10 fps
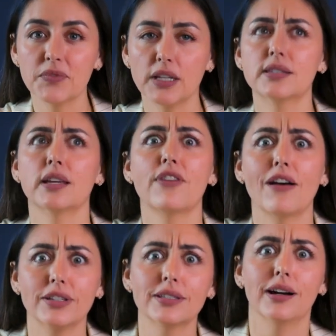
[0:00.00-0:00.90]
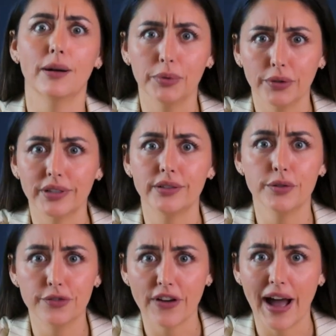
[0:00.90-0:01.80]
instead of having to upload a
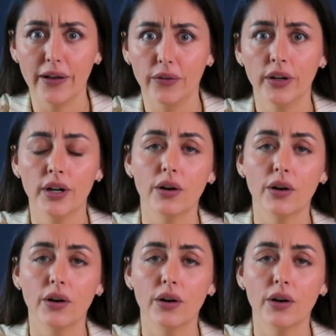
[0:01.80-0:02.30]
new file